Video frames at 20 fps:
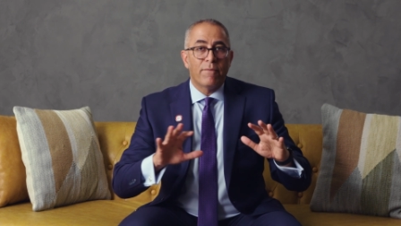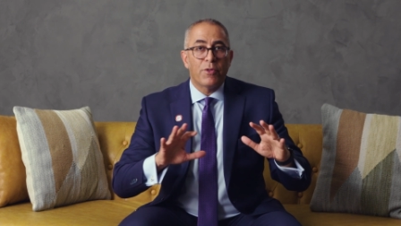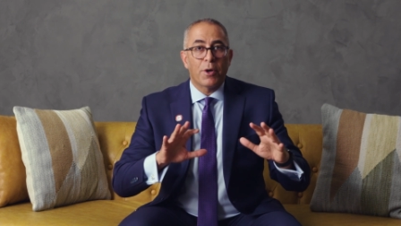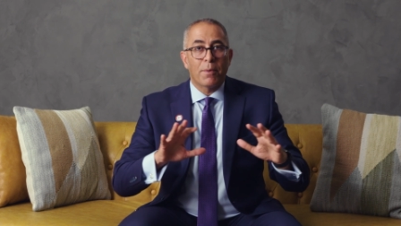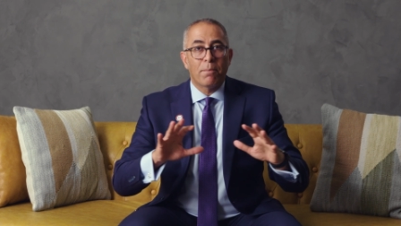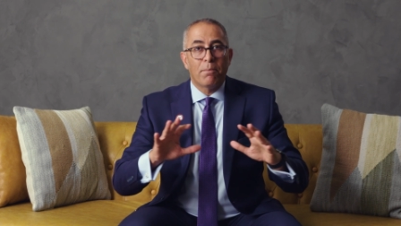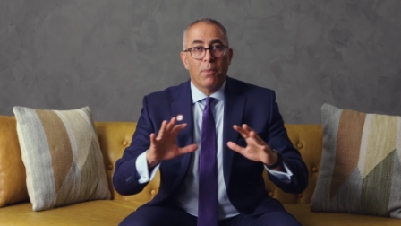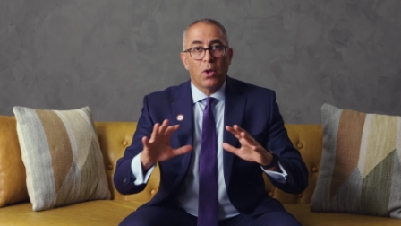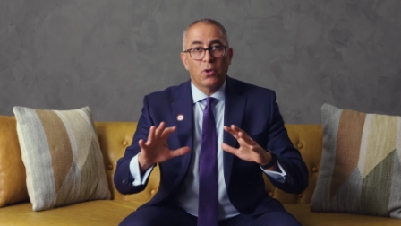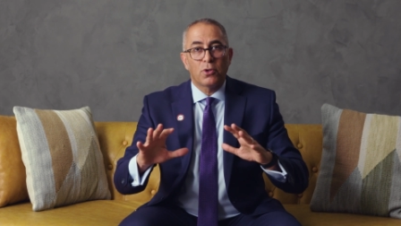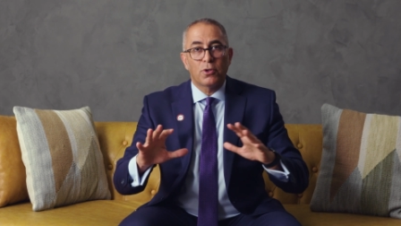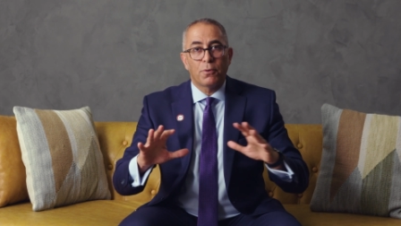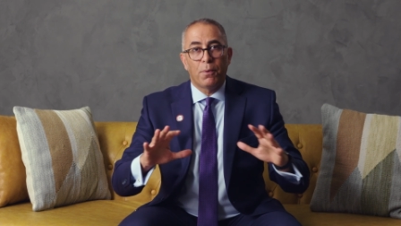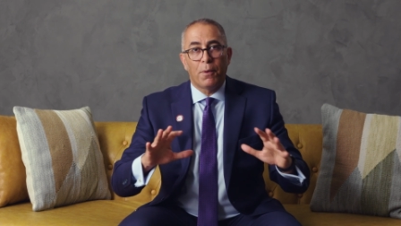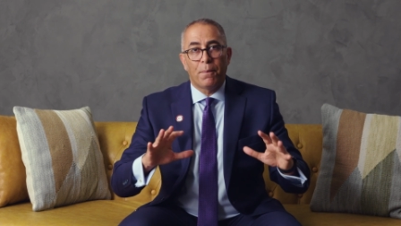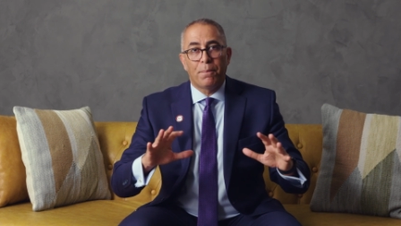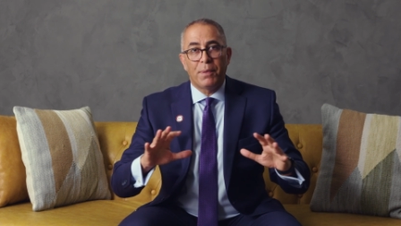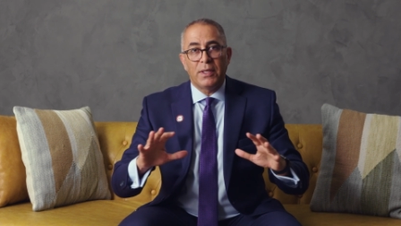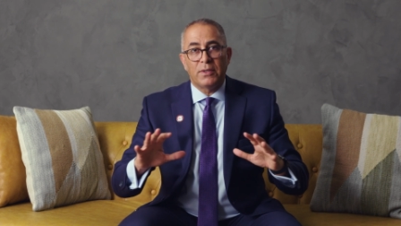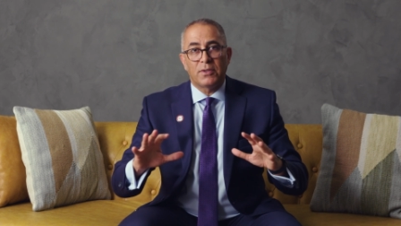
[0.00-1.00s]
There are
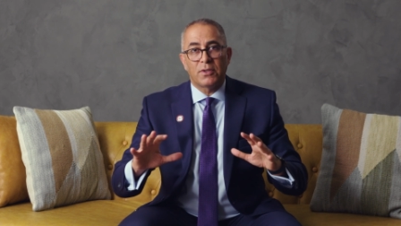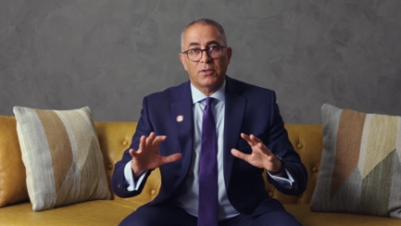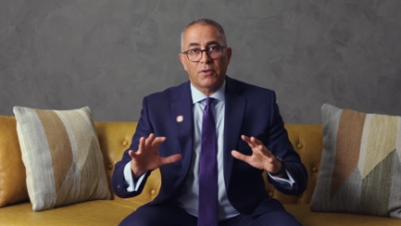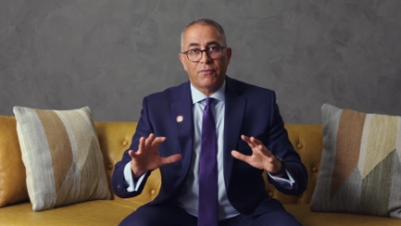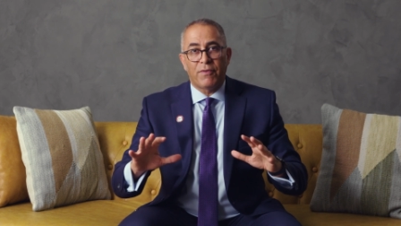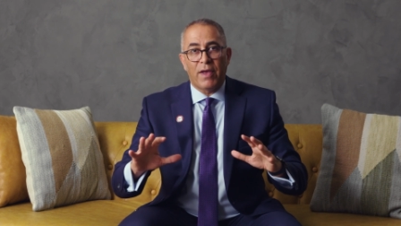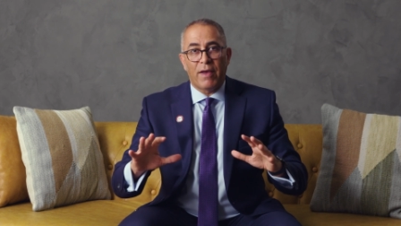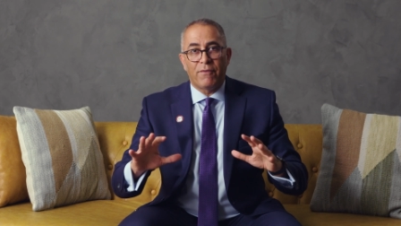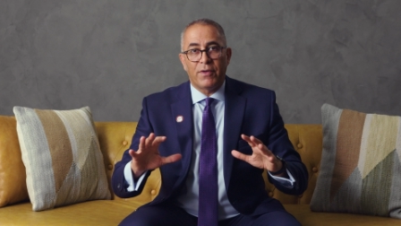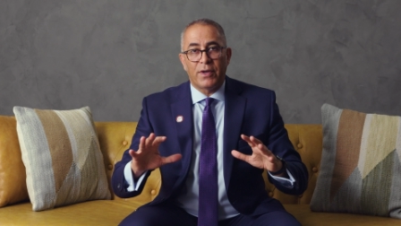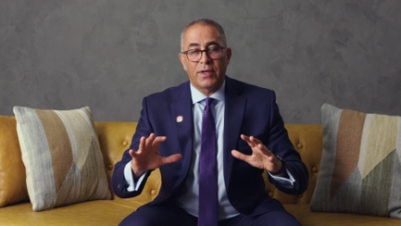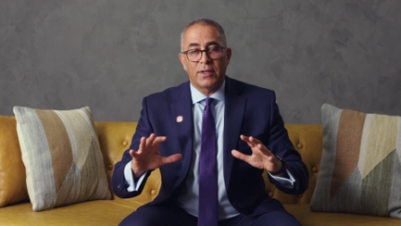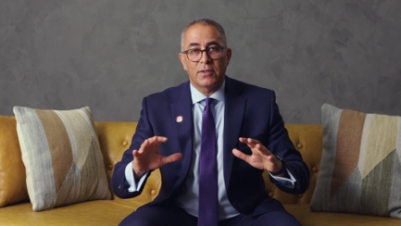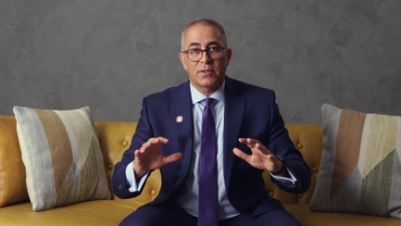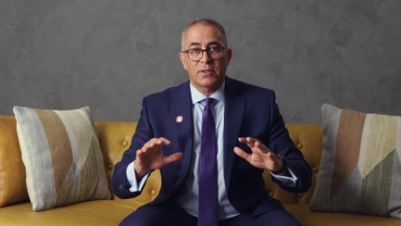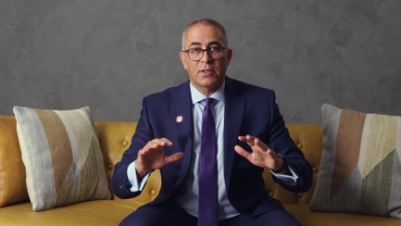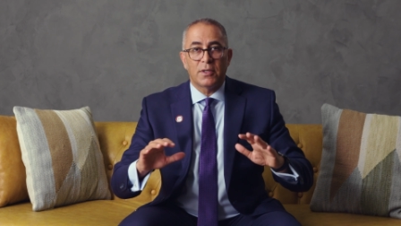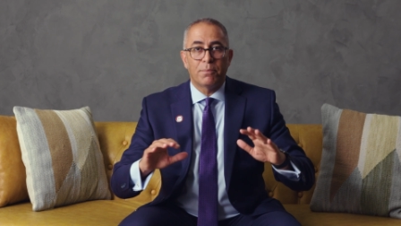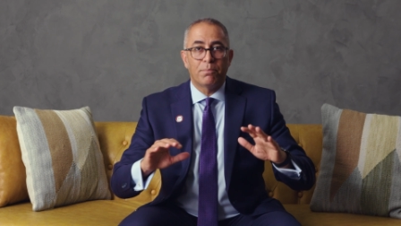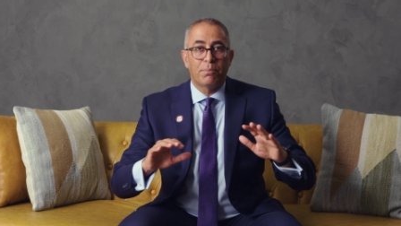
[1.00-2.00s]
multiple pieces of
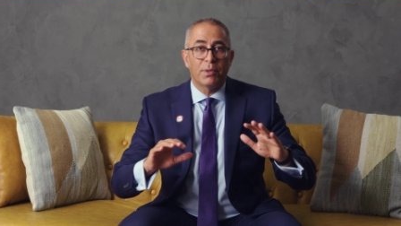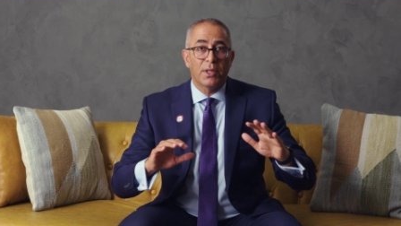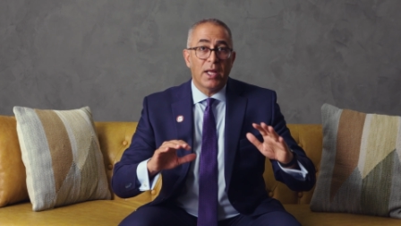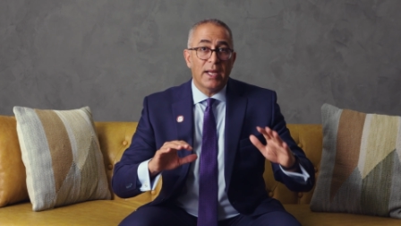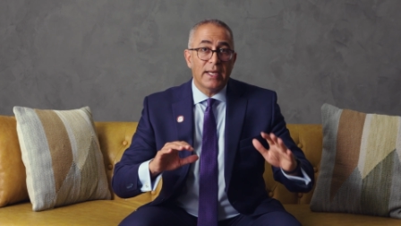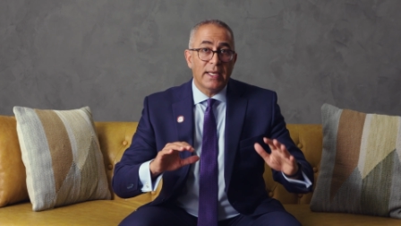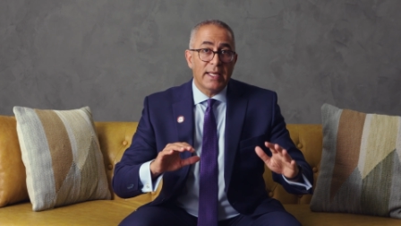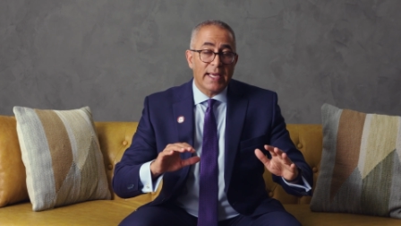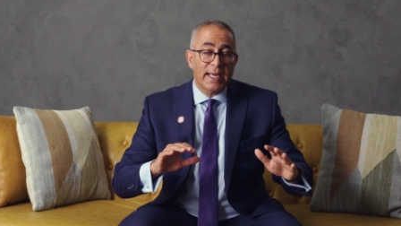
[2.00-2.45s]
evidence, the blood